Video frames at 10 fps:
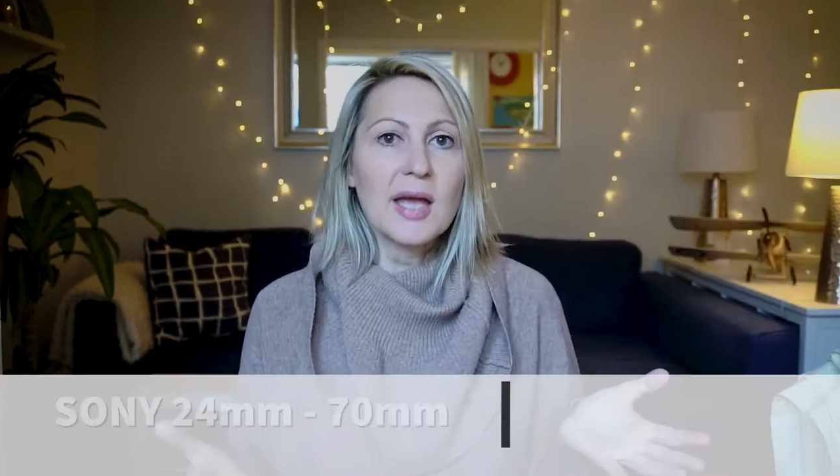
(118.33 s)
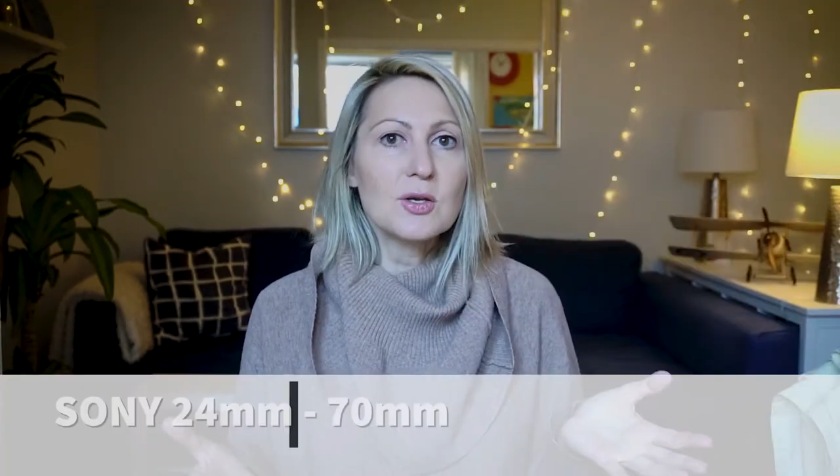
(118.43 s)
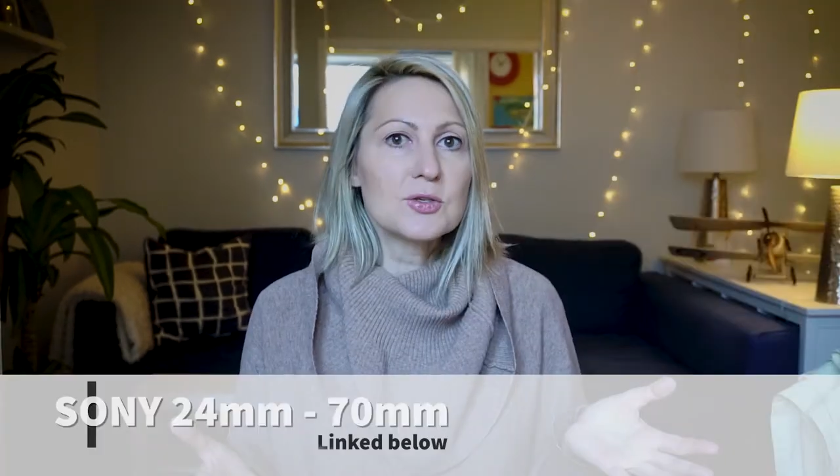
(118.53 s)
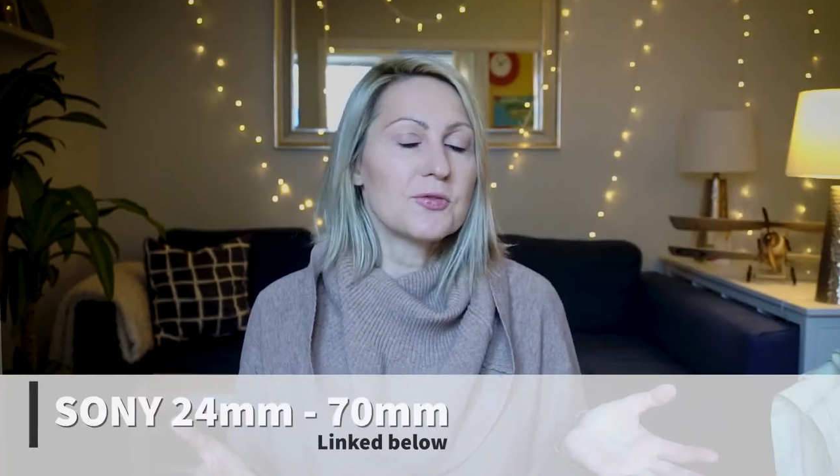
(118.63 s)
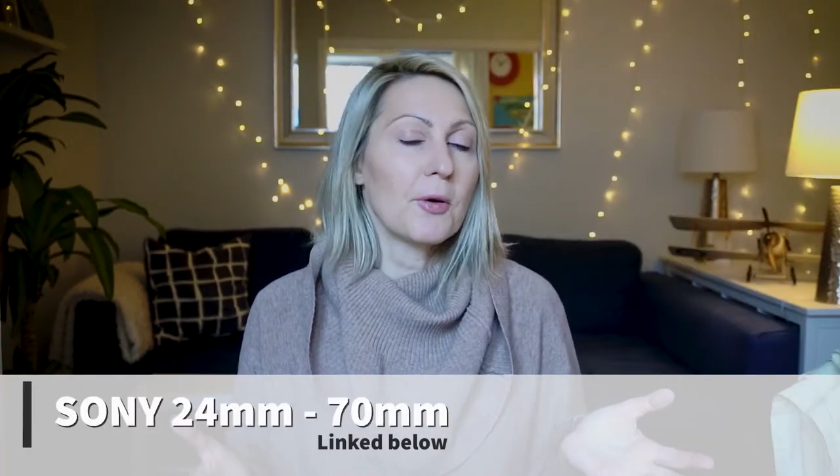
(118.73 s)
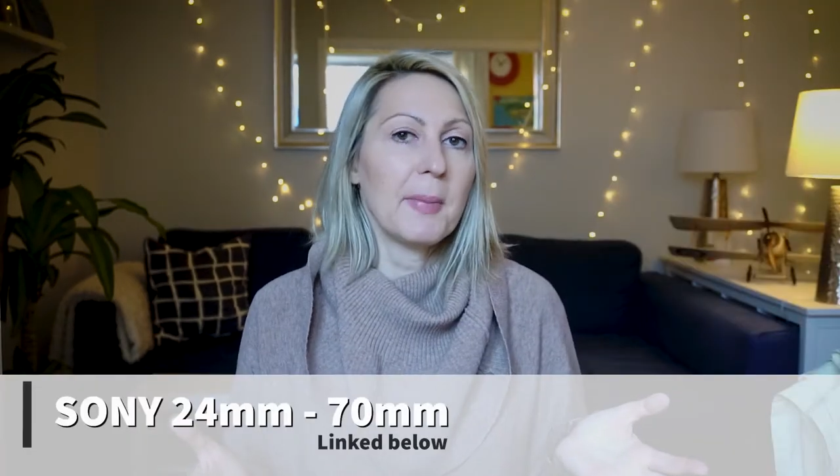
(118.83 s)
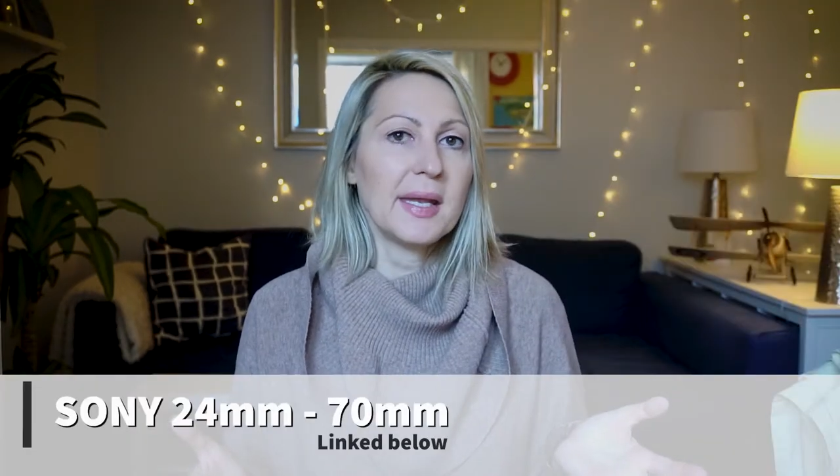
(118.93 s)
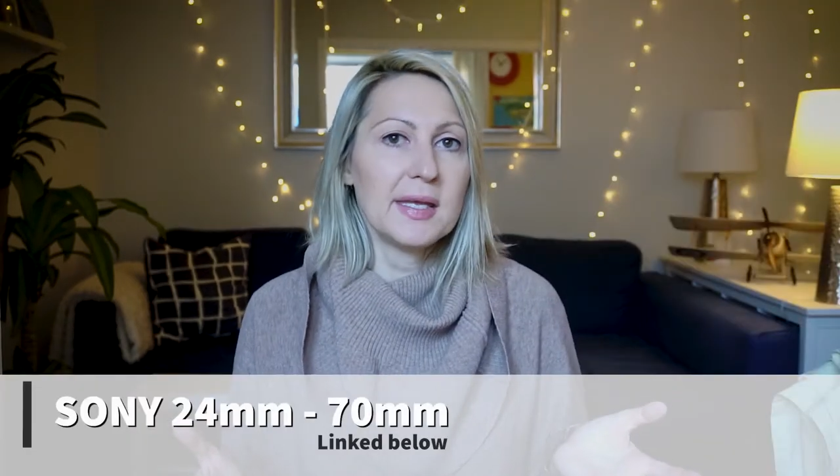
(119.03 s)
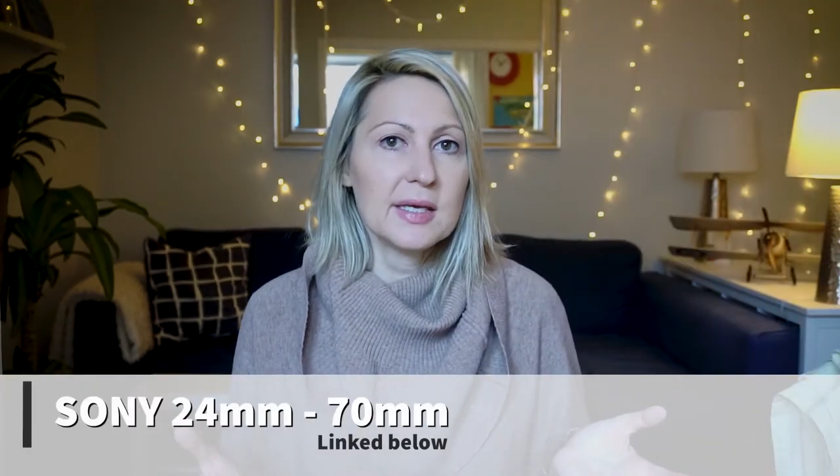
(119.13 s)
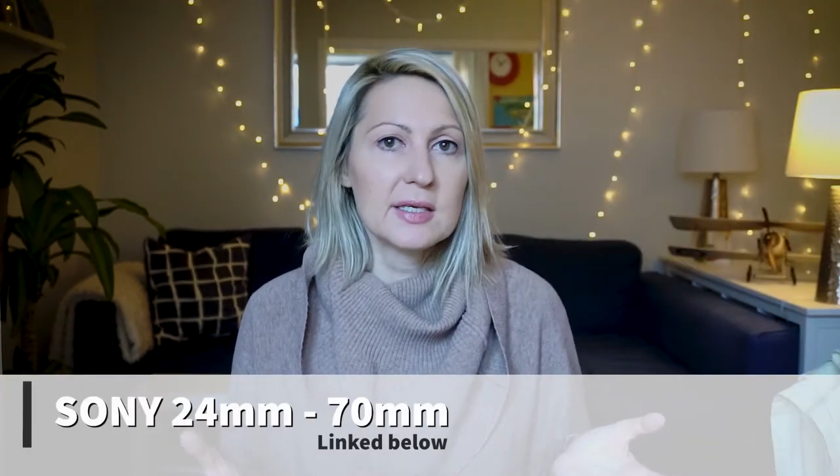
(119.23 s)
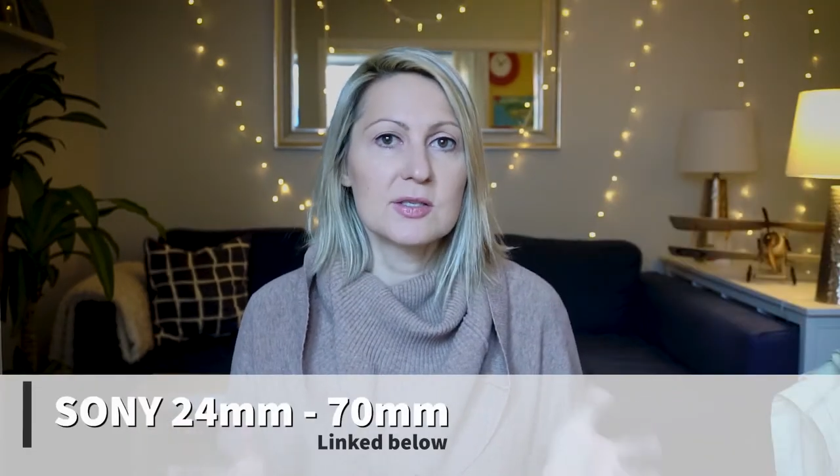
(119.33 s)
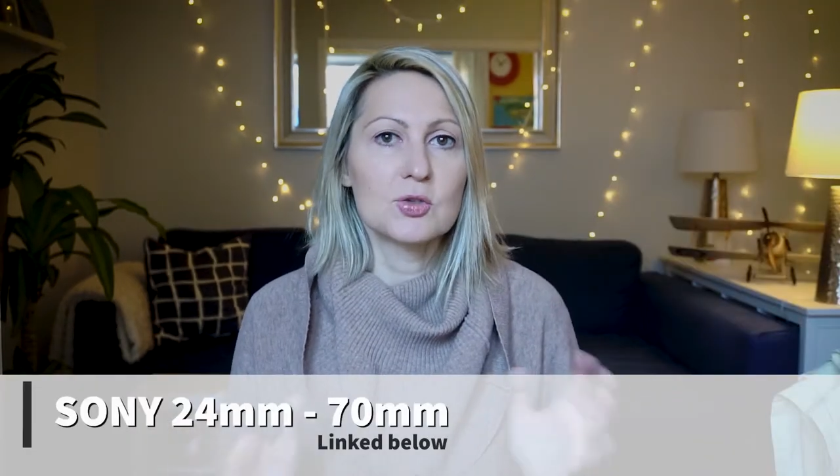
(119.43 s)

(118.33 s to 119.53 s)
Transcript: I used for many years a